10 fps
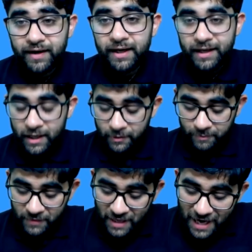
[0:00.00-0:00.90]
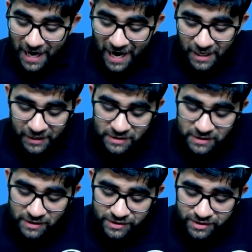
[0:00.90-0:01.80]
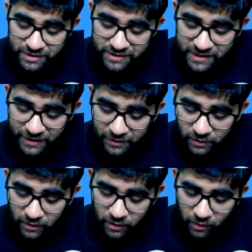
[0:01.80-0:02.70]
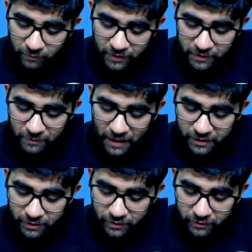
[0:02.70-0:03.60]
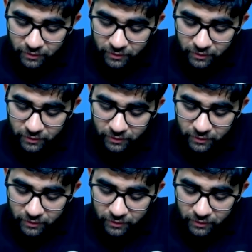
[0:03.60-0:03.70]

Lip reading: India and it is a central government matter,